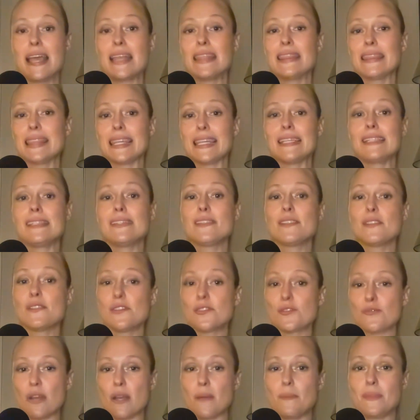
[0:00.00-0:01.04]
these
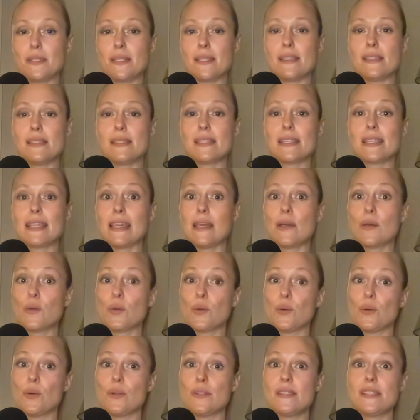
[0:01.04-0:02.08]
disruptors can
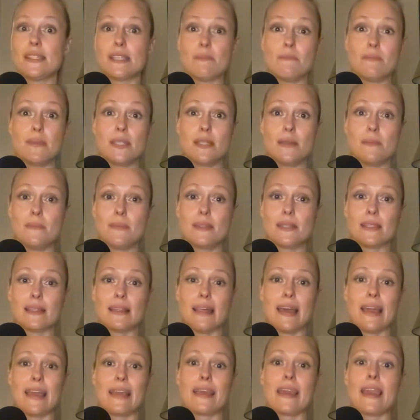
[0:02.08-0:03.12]
cause symptoms
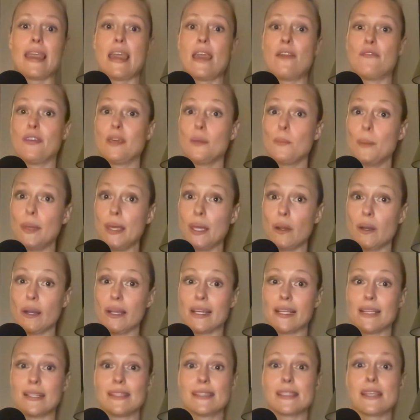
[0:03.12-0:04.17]
like heavy
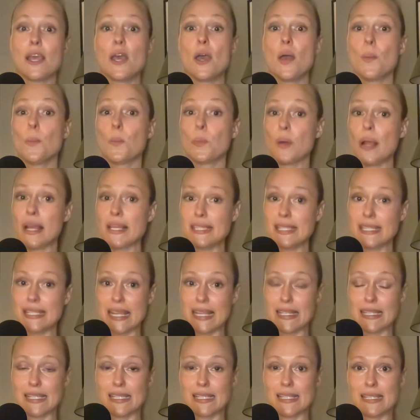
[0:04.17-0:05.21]
periods, breast
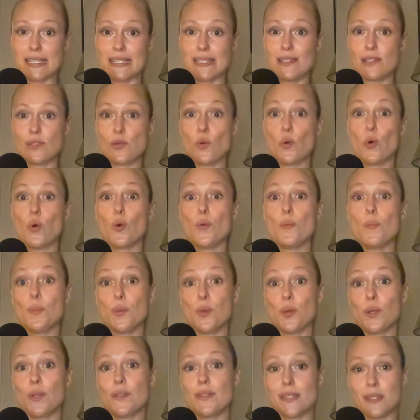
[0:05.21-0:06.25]
tenderness, or
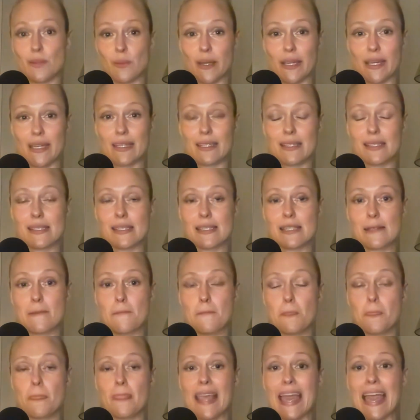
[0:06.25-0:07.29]
mood swings.
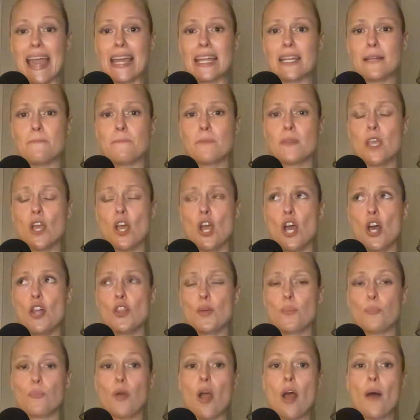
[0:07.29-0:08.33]
And the
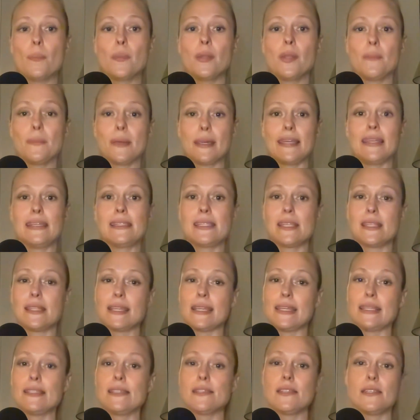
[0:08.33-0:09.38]
problem is that
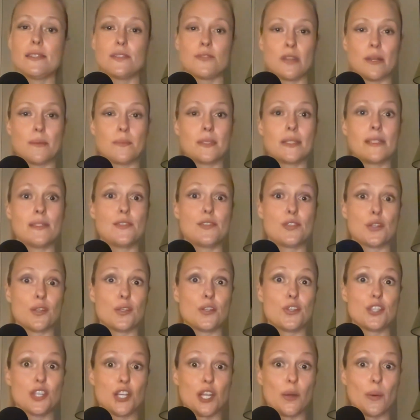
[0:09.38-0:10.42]
these disruptors don't
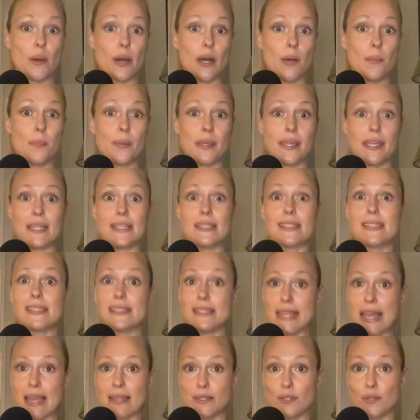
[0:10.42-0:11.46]
show up in
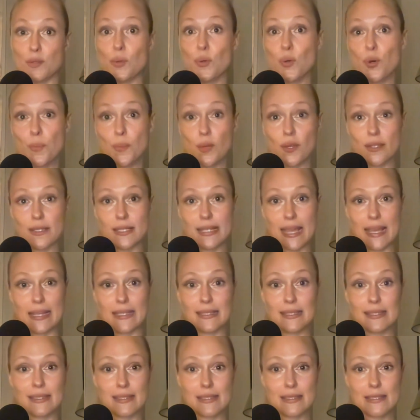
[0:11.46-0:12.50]
standard hormone
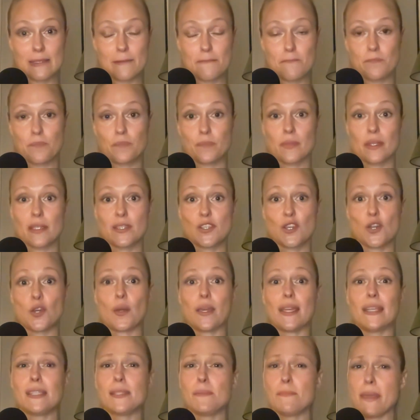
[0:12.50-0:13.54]
tests. So
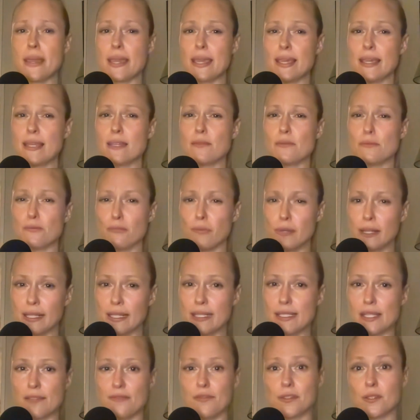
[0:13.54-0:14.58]
it's making it really
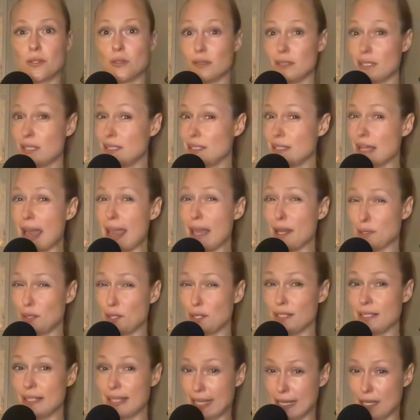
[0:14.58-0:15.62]
difficult to
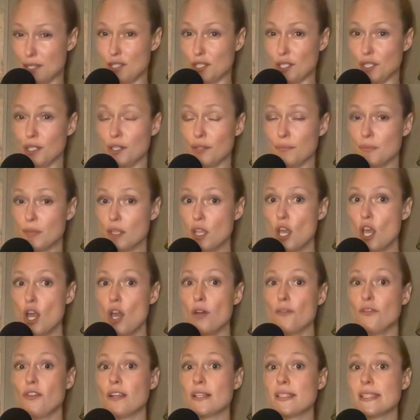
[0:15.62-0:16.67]
diagnose the issue.
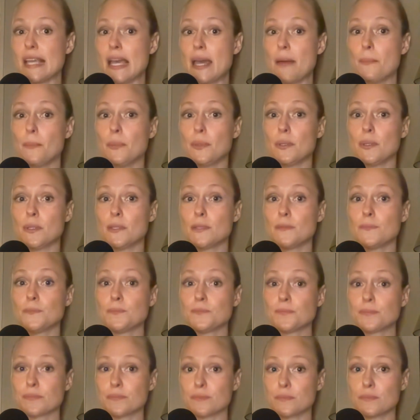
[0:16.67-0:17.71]
For example,
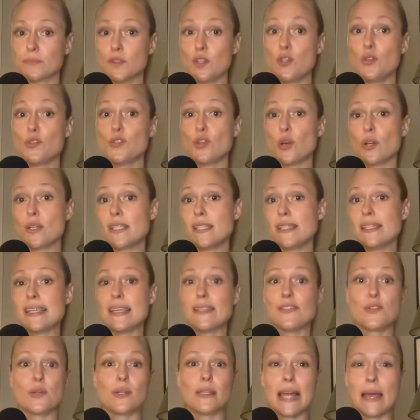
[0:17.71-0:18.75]
your doctor
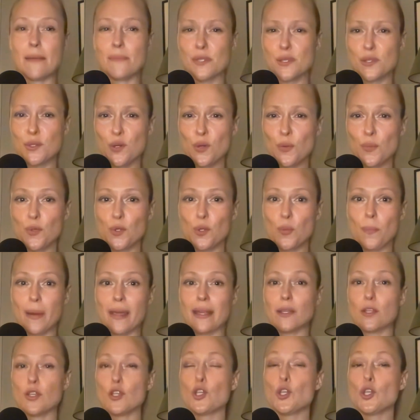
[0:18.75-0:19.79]
says your labs are normal,
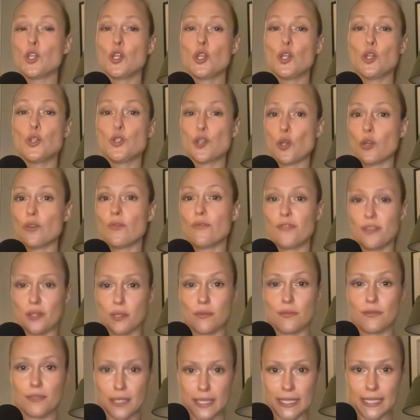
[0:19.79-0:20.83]
but you don't feel
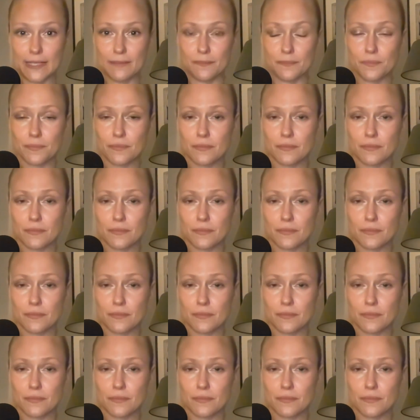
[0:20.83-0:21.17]
fine.